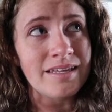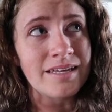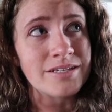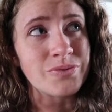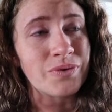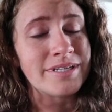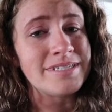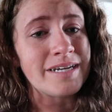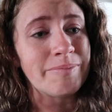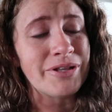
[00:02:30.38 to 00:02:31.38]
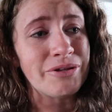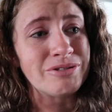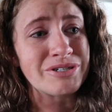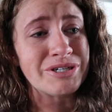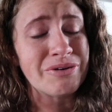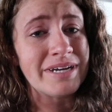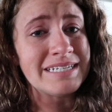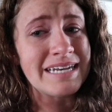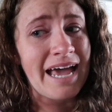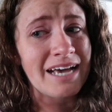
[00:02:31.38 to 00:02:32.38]
is one step closer to going to
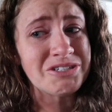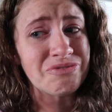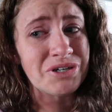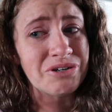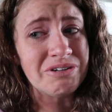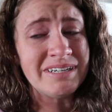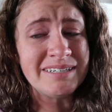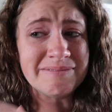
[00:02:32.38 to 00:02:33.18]
Nashville.